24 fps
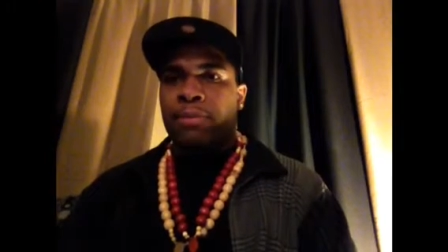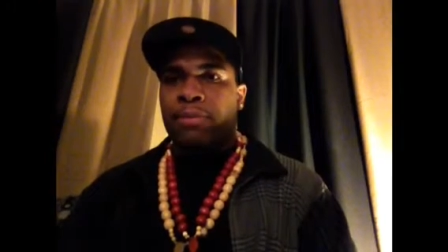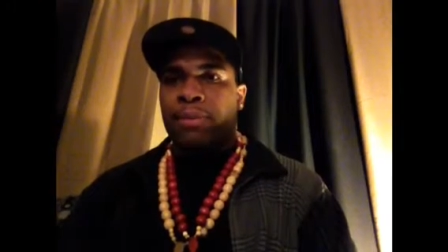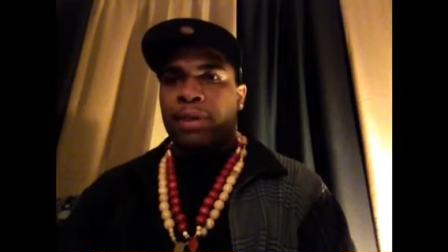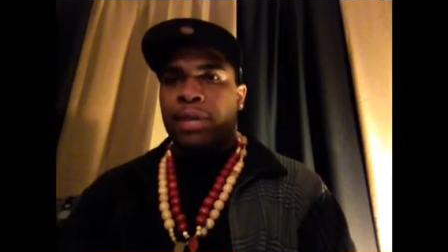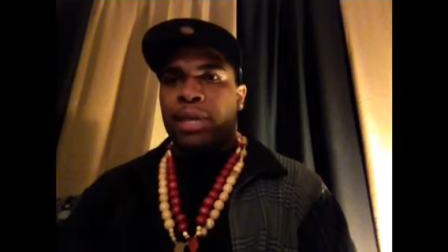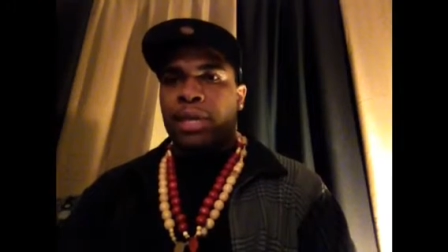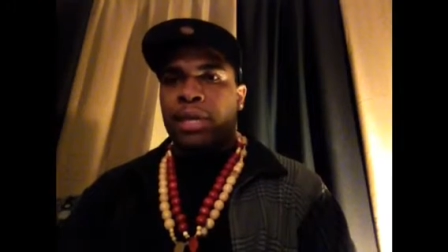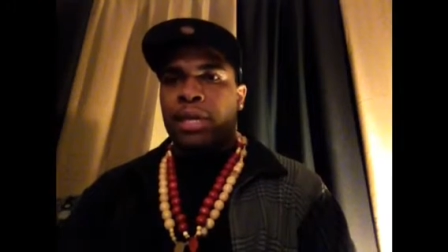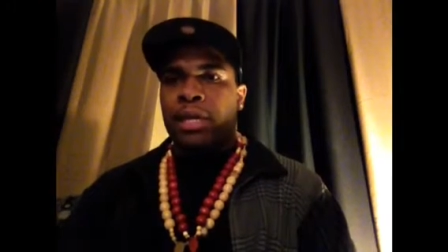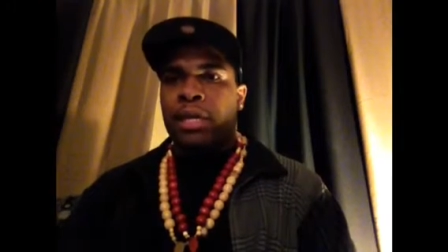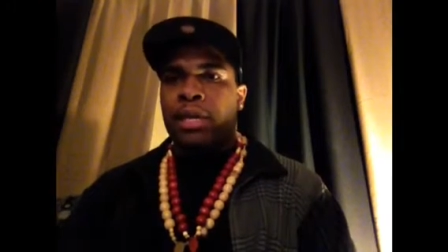
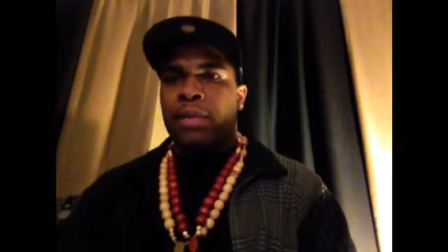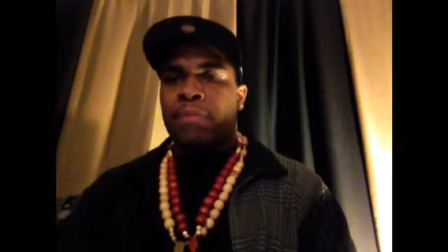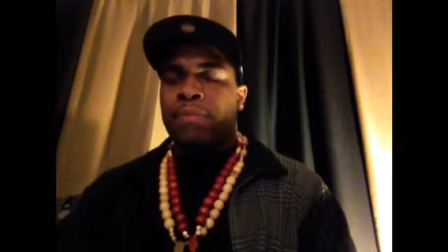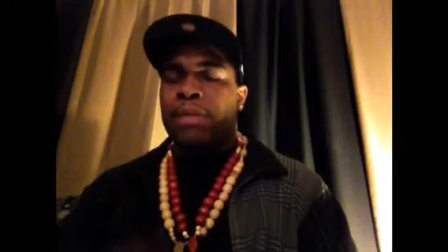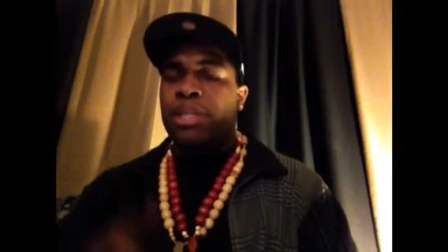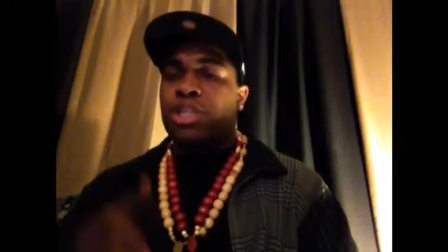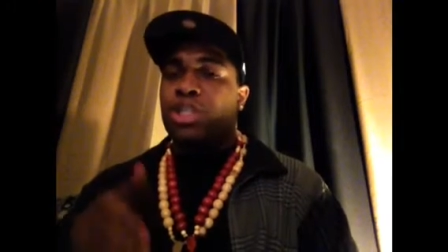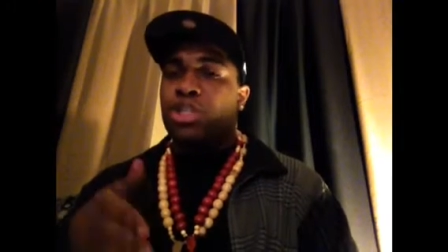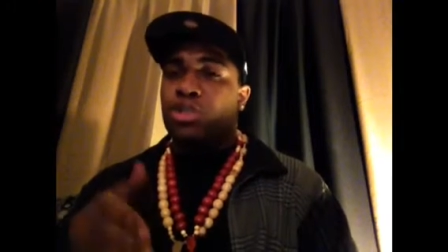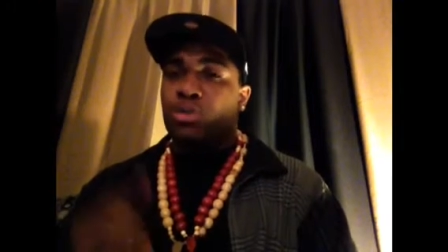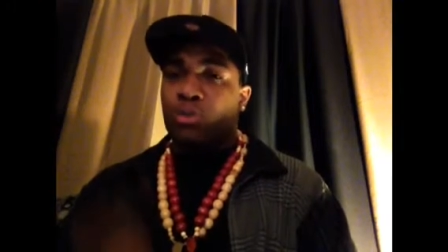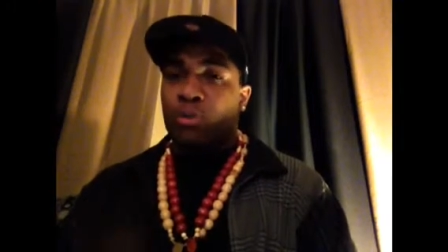be
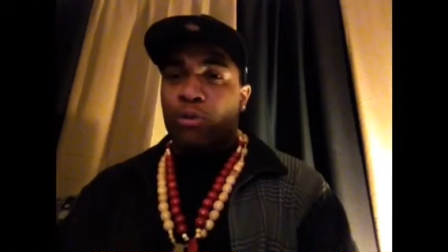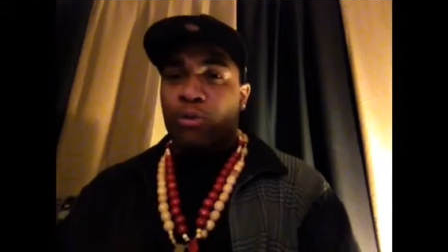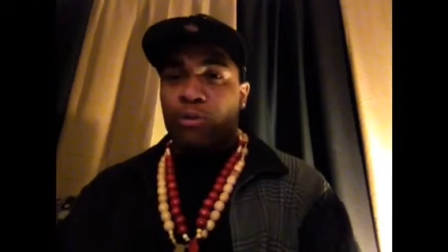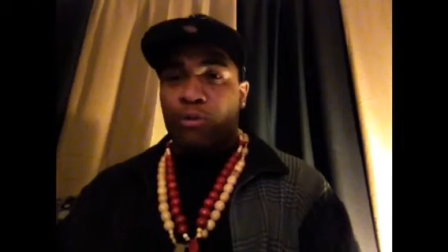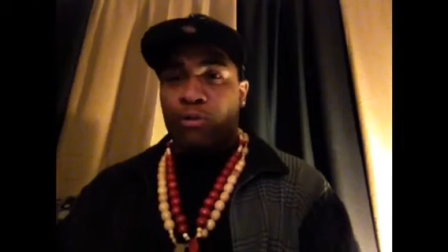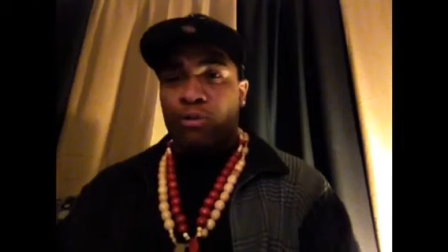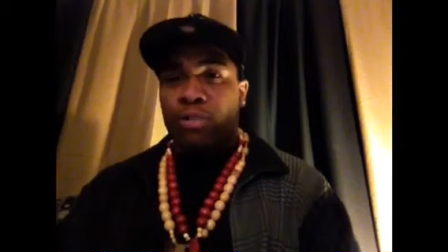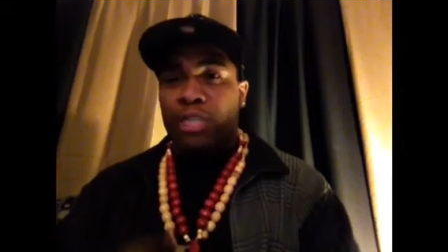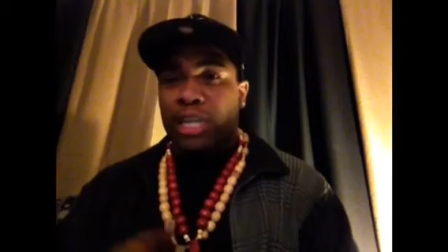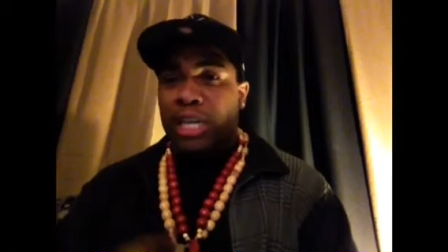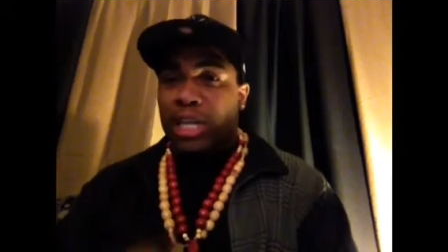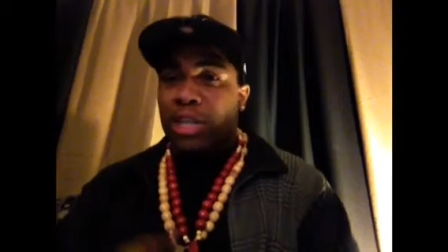be
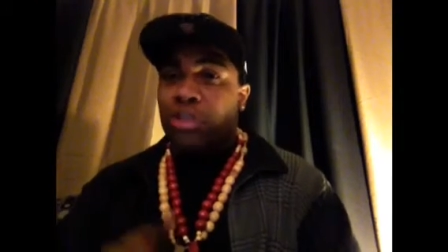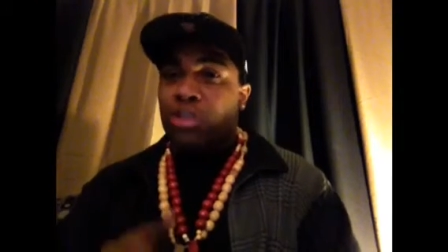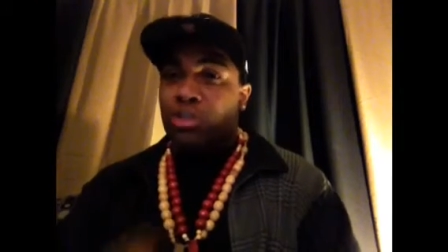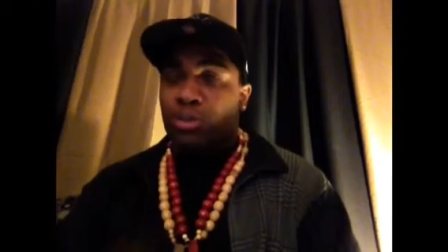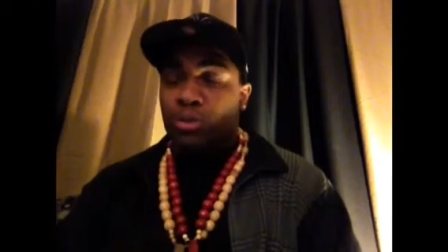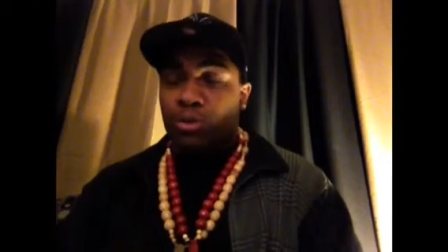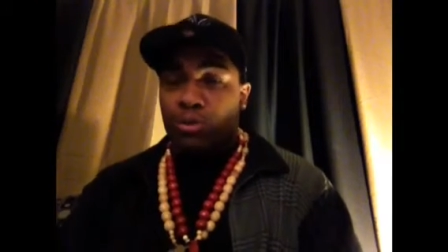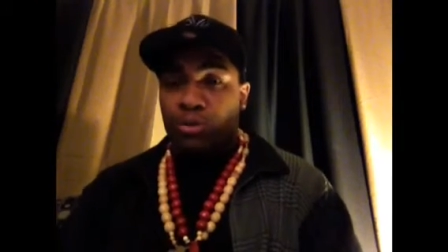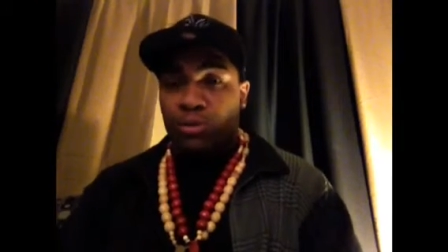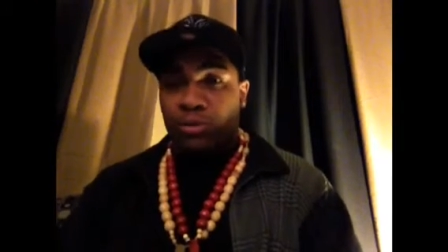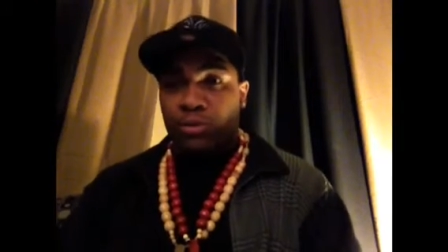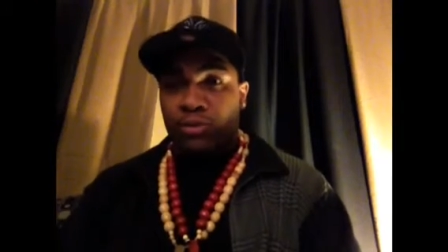truthful. Tell the
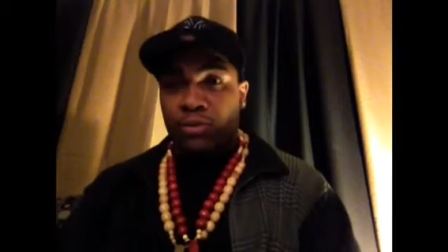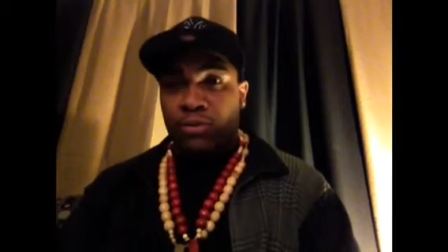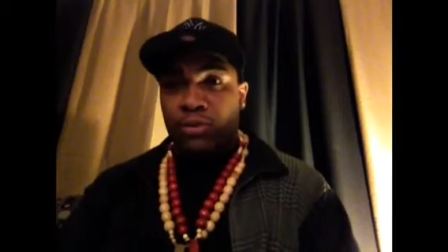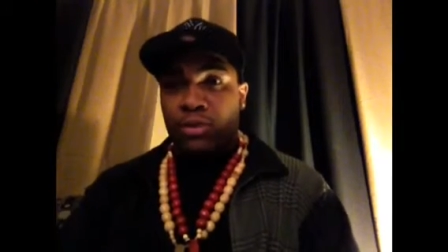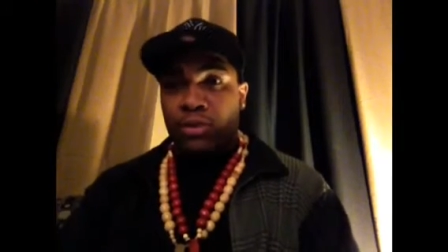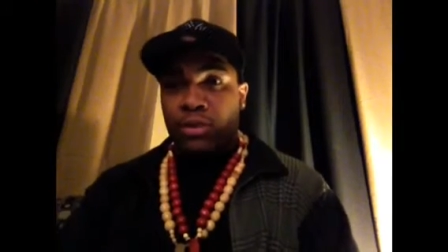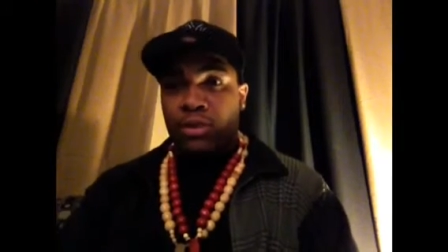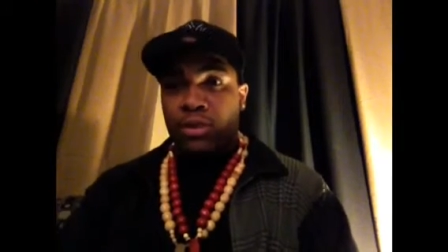truth.